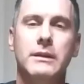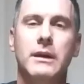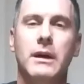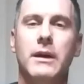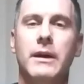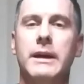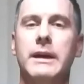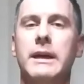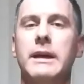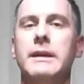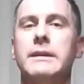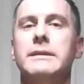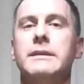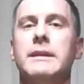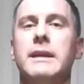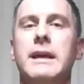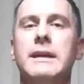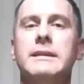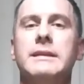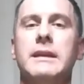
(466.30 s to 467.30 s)
All right, guys, the
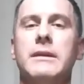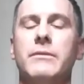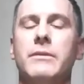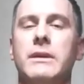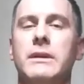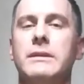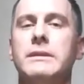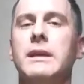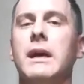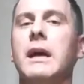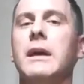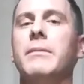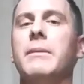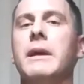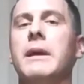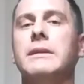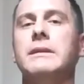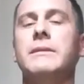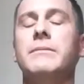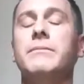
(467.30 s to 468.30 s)
last thing we're going to talk
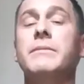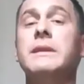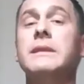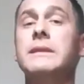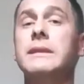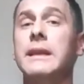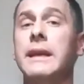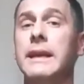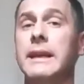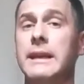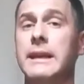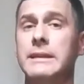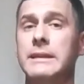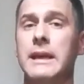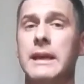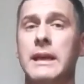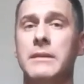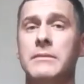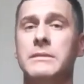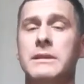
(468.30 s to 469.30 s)
about is some miscellaneous
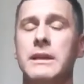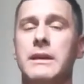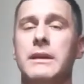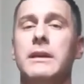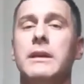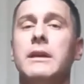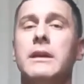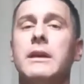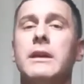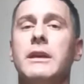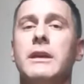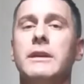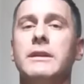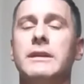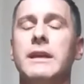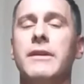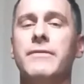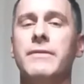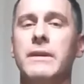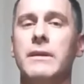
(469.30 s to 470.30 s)
items that you
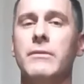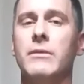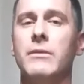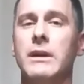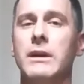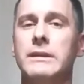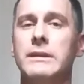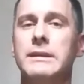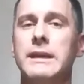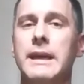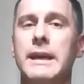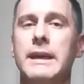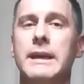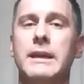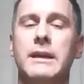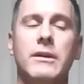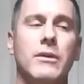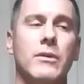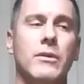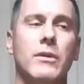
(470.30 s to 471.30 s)
definitely want to
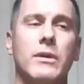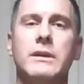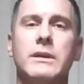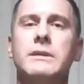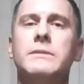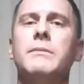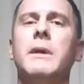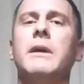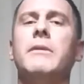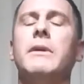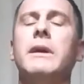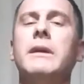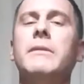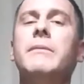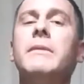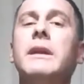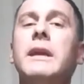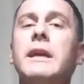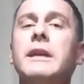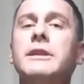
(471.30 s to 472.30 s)
take, or it's my
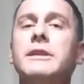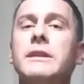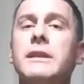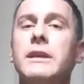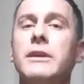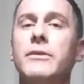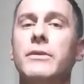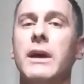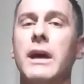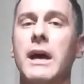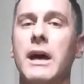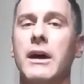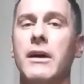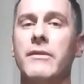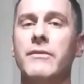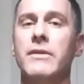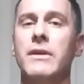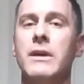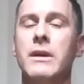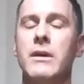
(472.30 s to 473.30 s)
recommendation that you
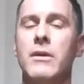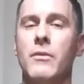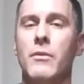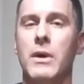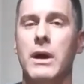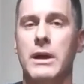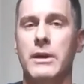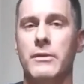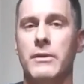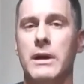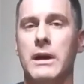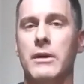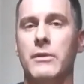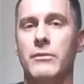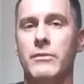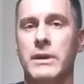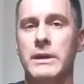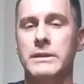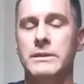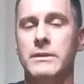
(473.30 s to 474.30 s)
have while you're out
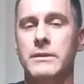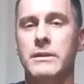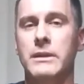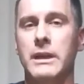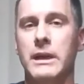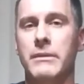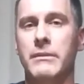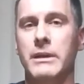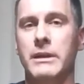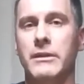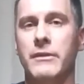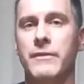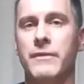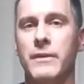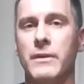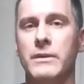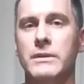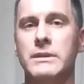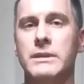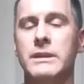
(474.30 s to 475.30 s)
razor clamming. The
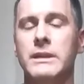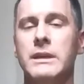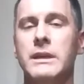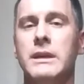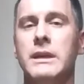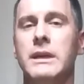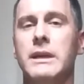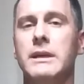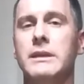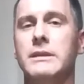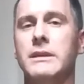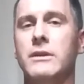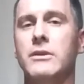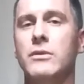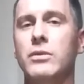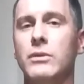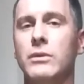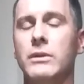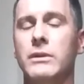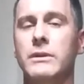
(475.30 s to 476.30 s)
first is a
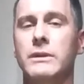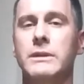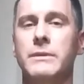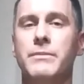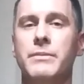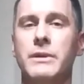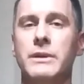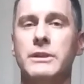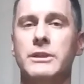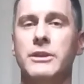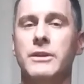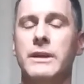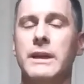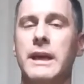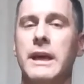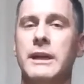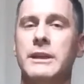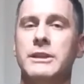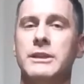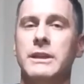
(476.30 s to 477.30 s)
cooler to put your
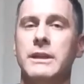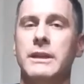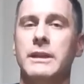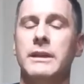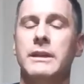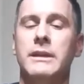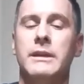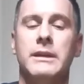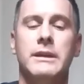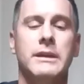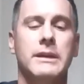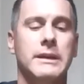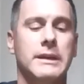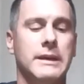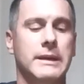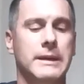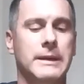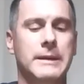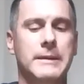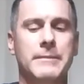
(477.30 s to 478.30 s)
catch in.
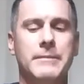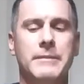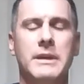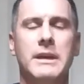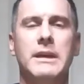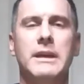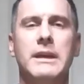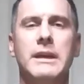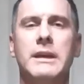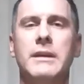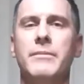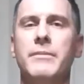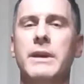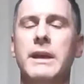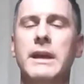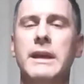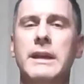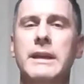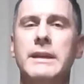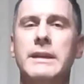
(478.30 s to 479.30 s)
It could be
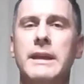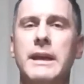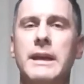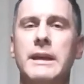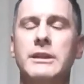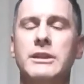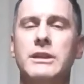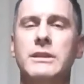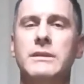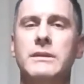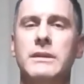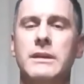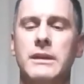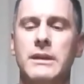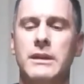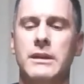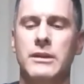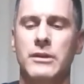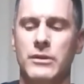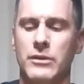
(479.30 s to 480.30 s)
anything, just,
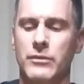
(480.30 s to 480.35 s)
you know, the